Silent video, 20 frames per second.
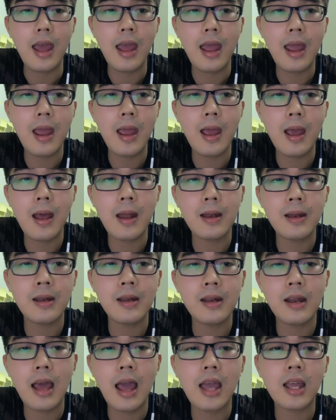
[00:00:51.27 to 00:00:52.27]

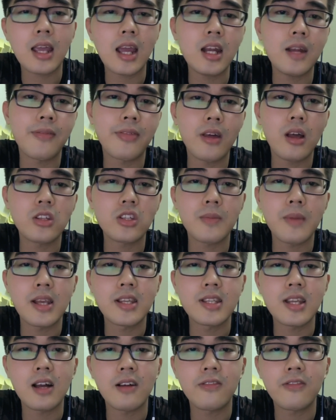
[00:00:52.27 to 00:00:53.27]
And I kind of thought to
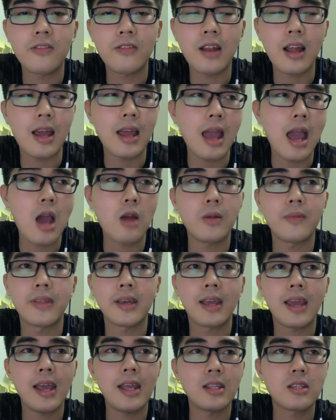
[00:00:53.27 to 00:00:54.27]
myself, like out of
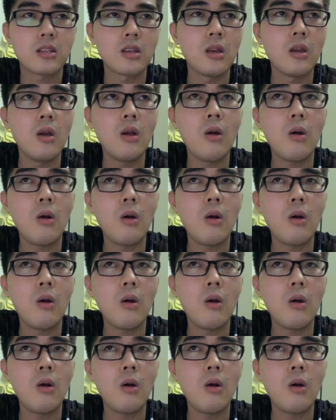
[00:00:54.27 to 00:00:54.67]
the gate,